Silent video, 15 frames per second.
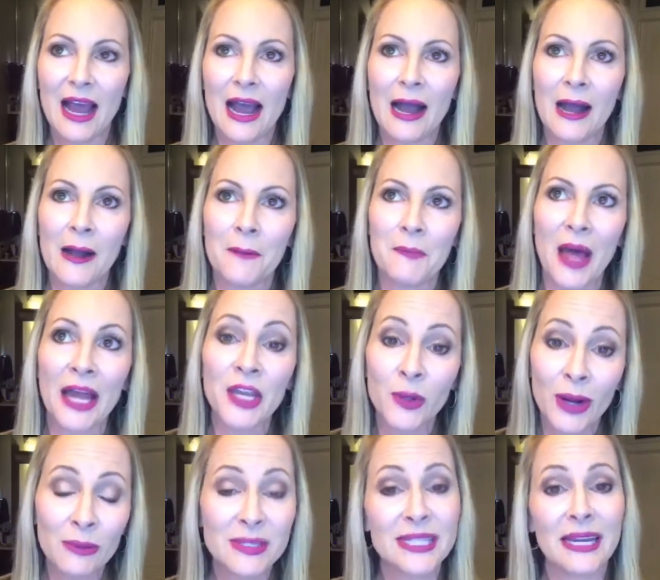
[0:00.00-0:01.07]
I knew
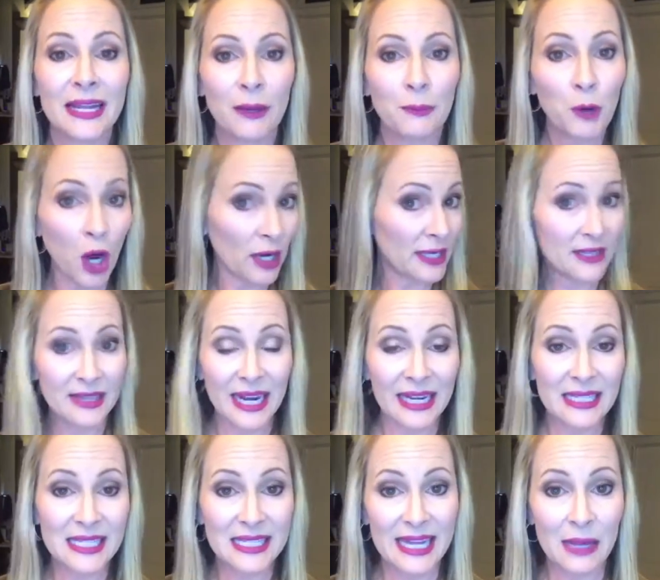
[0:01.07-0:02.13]
I was getting a product that I
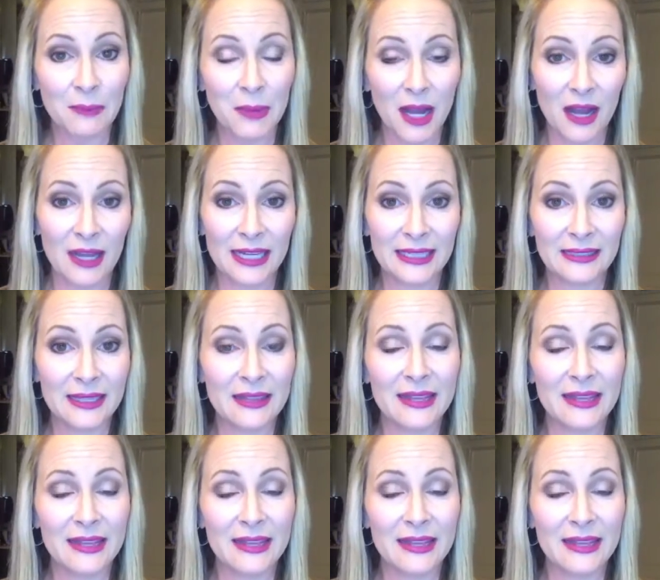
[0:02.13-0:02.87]
could stand behind